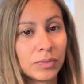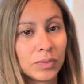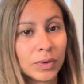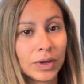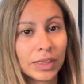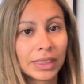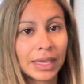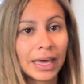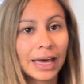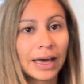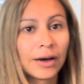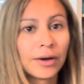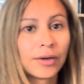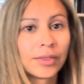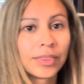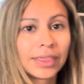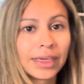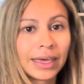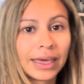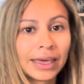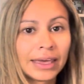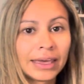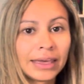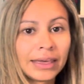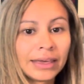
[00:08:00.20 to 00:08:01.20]
with how
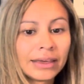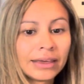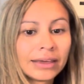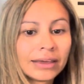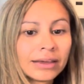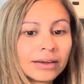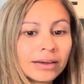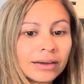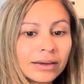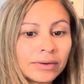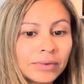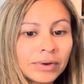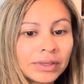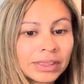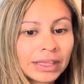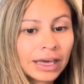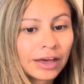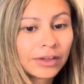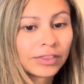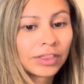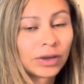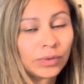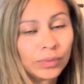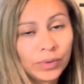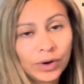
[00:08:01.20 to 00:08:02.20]
they with
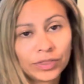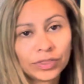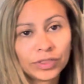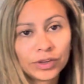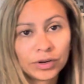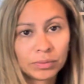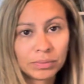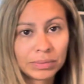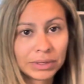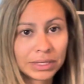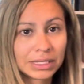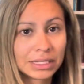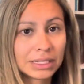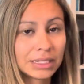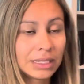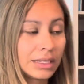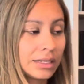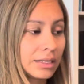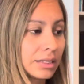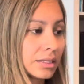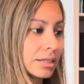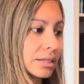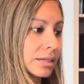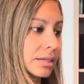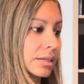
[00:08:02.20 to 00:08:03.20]
how they run their
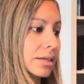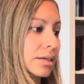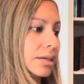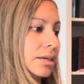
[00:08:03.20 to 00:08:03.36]
business.